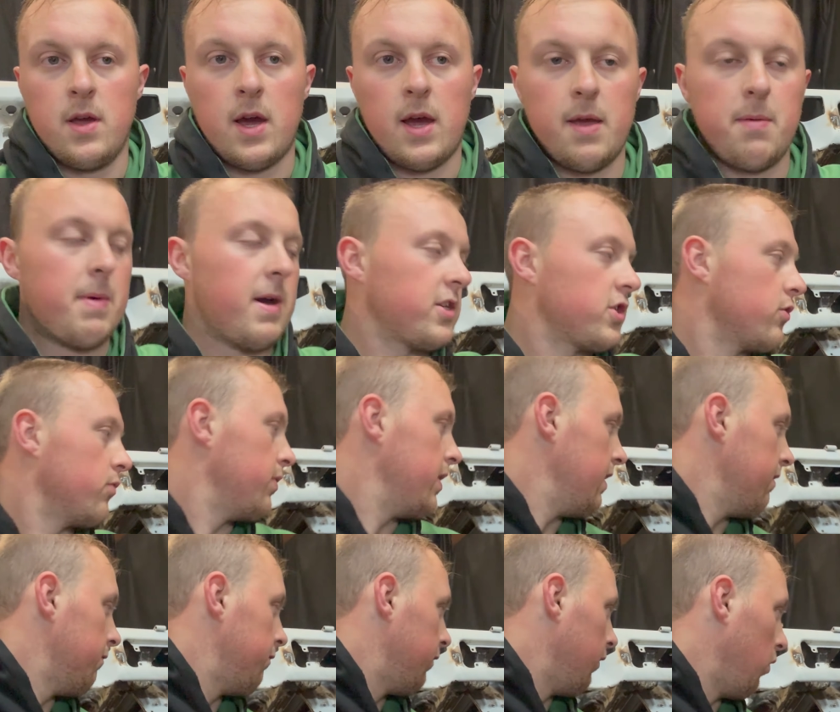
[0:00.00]
I imagine,
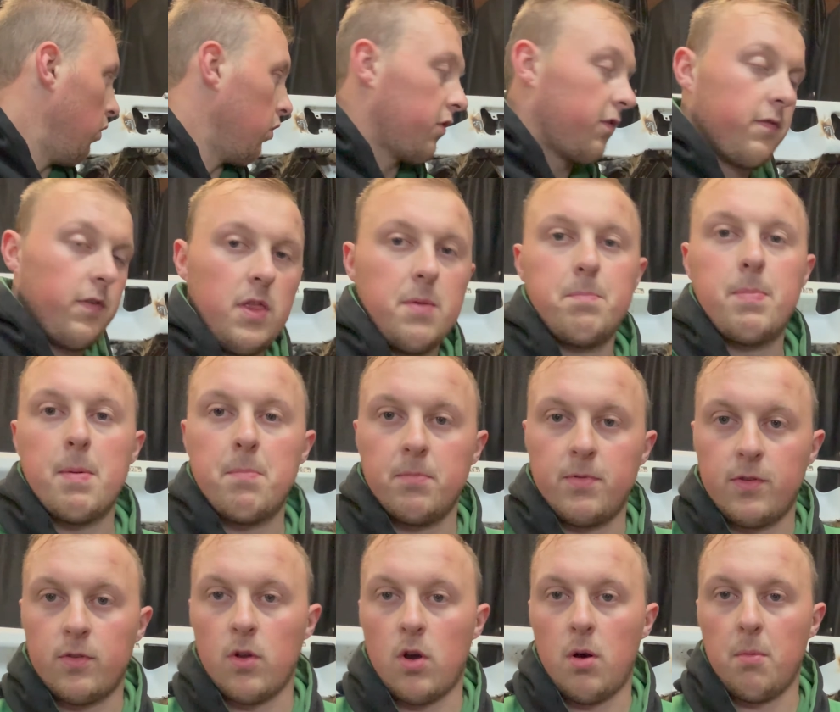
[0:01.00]
reinforced for the bump
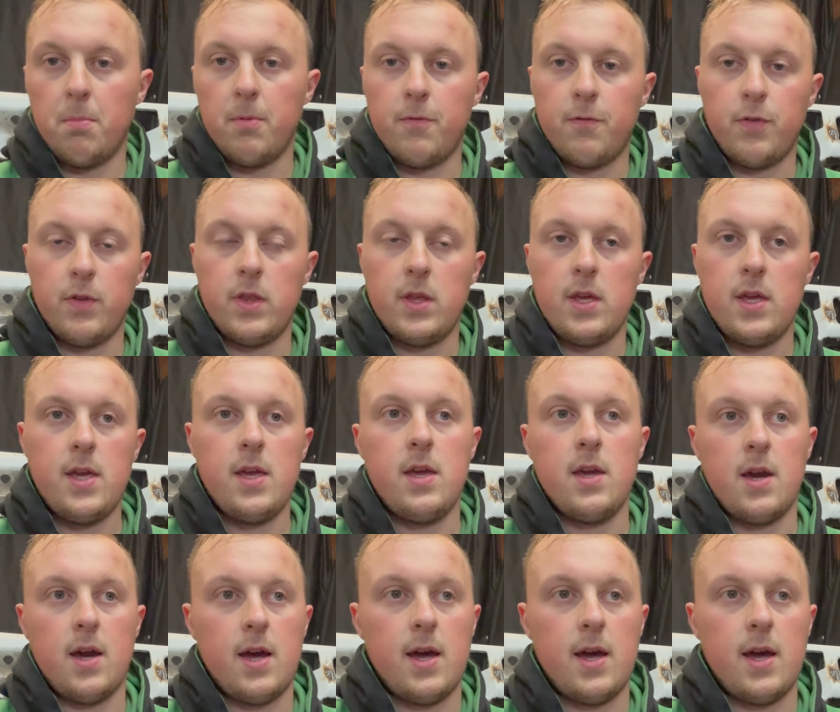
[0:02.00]
stop for the